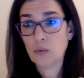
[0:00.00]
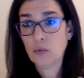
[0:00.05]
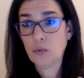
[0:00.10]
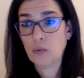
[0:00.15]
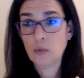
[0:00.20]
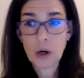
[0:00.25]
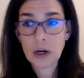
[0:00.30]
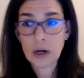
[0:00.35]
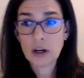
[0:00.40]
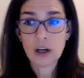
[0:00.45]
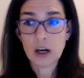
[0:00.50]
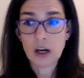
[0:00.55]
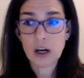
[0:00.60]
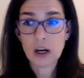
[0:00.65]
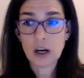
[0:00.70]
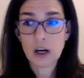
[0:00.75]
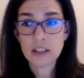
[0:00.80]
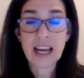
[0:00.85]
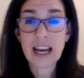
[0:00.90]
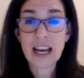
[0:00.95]
what are
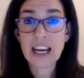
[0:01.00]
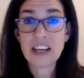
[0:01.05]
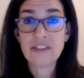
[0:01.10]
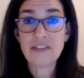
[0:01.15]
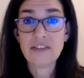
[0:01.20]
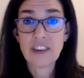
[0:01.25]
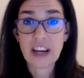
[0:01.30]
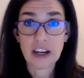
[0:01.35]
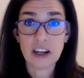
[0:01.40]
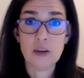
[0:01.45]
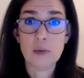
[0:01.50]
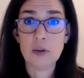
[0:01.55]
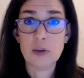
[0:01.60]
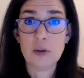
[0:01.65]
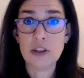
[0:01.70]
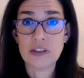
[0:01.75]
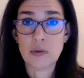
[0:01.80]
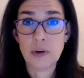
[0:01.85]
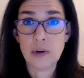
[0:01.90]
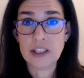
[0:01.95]
our design
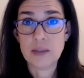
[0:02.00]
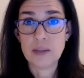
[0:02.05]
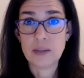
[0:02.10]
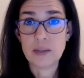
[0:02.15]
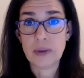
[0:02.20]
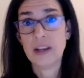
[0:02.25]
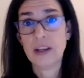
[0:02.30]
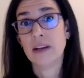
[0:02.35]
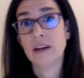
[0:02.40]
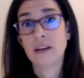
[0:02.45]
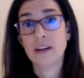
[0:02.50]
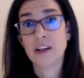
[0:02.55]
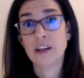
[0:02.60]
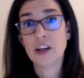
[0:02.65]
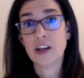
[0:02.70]
variables going to be?